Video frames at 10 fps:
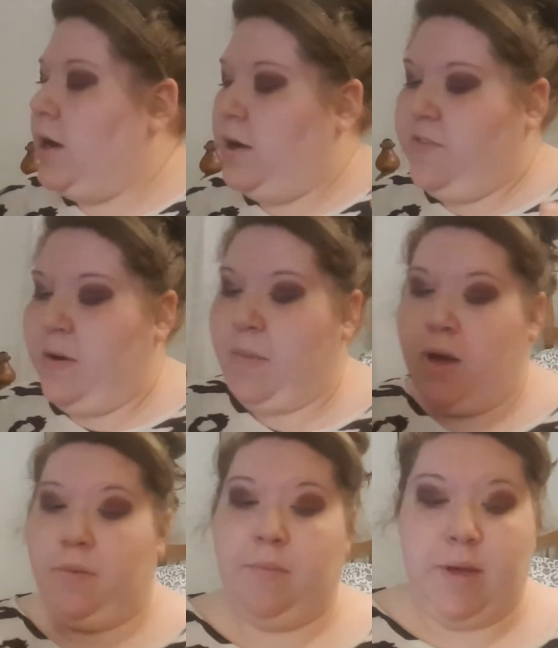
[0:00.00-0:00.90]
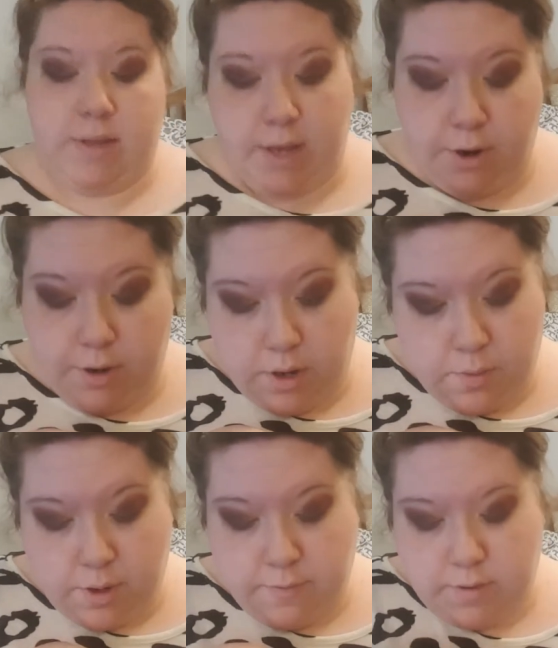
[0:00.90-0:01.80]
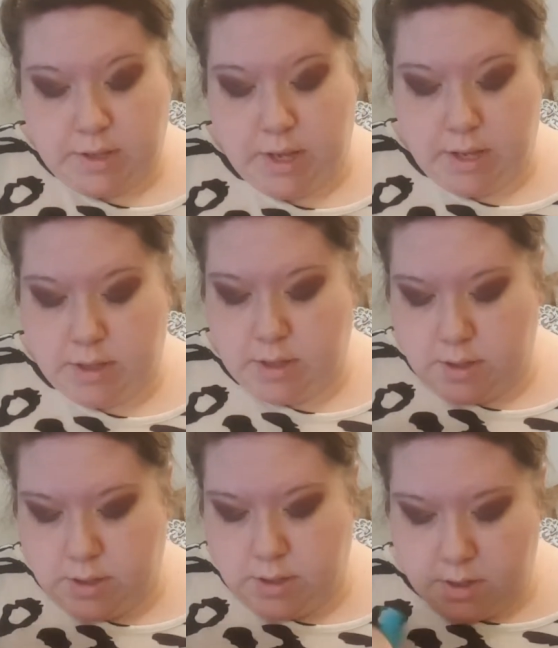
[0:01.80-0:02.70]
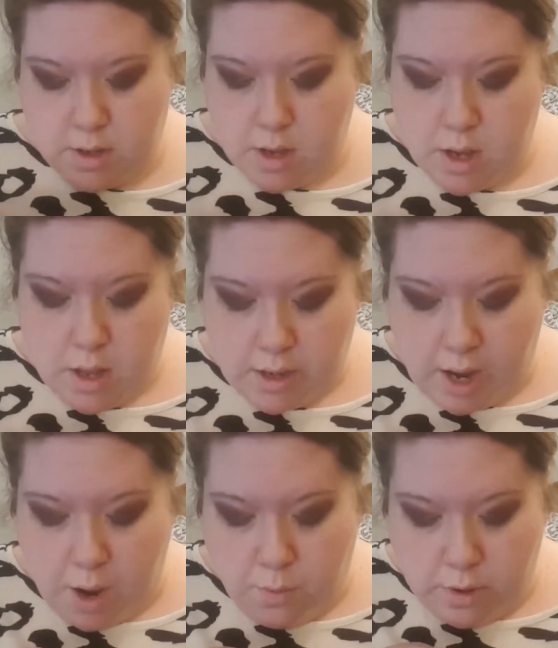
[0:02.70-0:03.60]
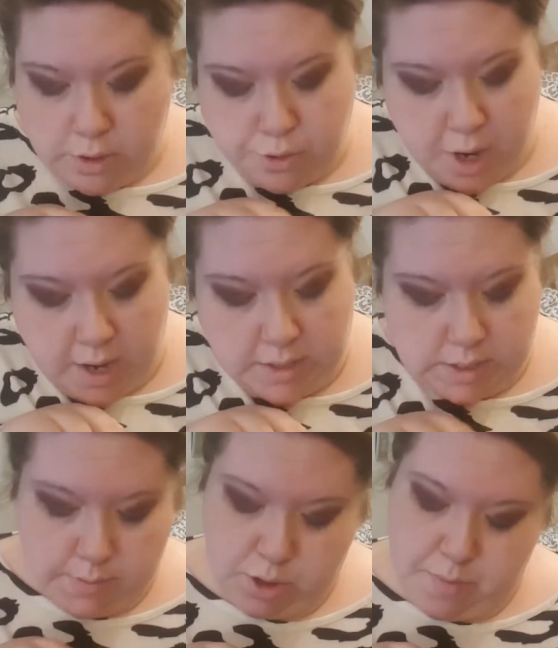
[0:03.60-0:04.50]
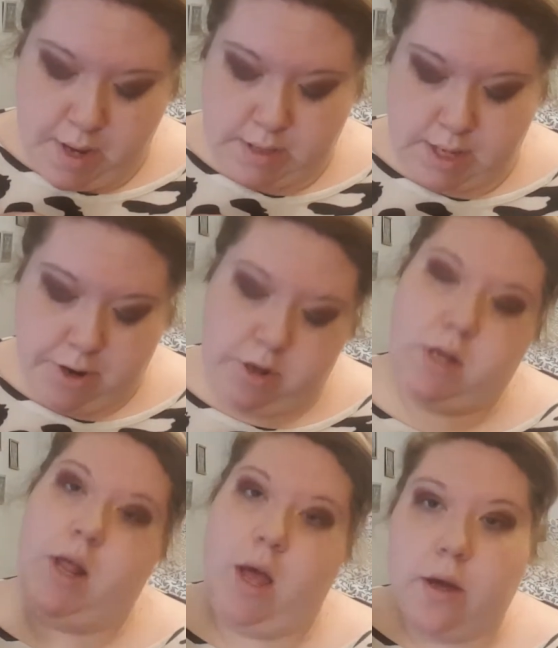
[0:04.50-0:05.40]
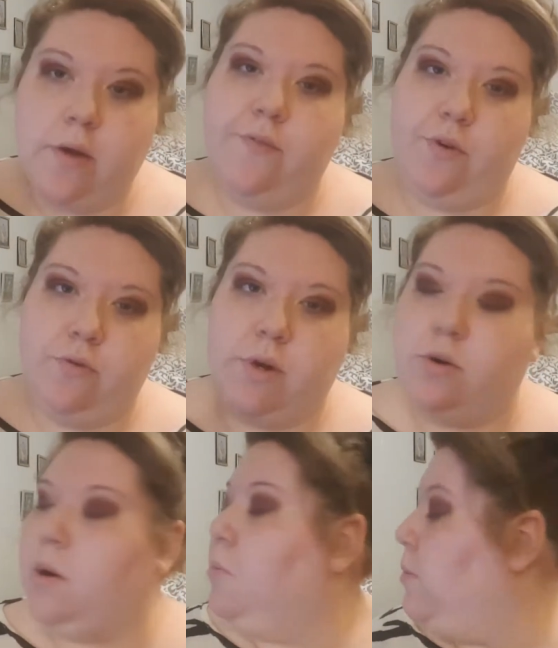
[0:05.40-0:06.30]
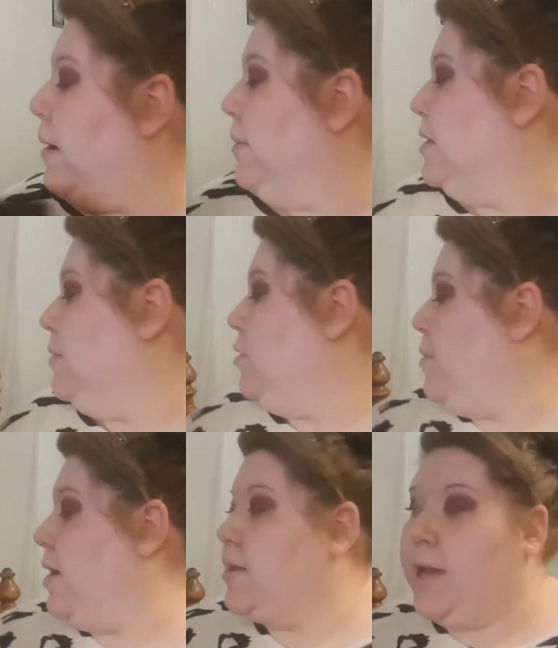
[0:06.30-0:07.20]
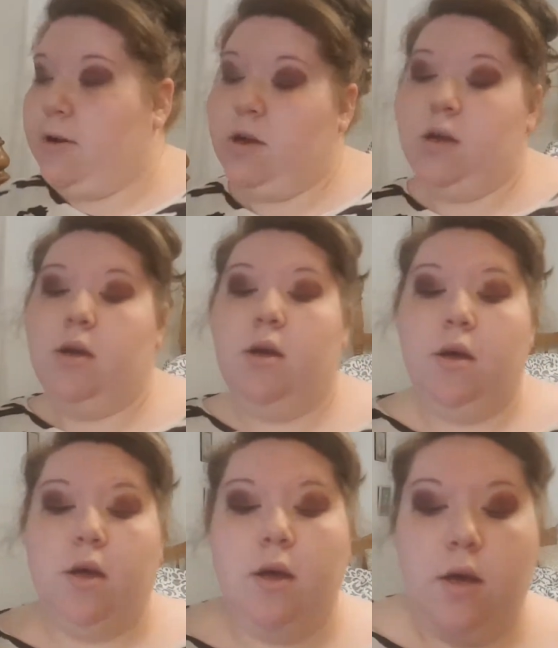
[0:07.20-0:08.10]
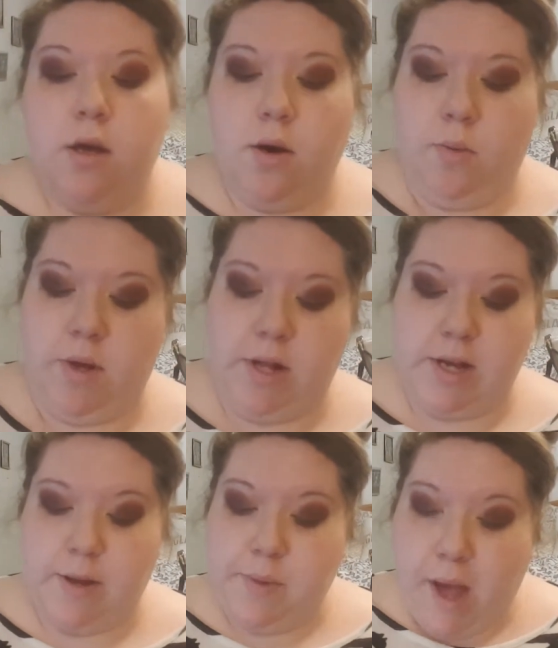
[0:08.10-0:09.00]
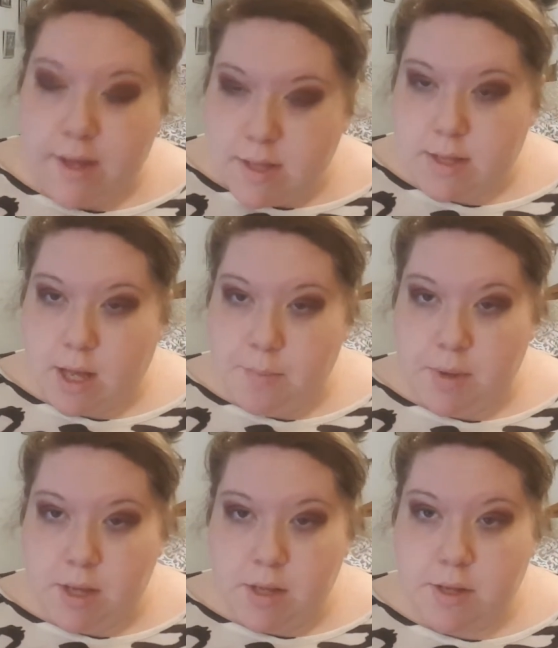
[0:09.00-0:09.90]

I gotta find my mascara, where it's at. Like, I want to try some new mascara, like, for real. I'm gonna buy me some new mascara when income taxes come in.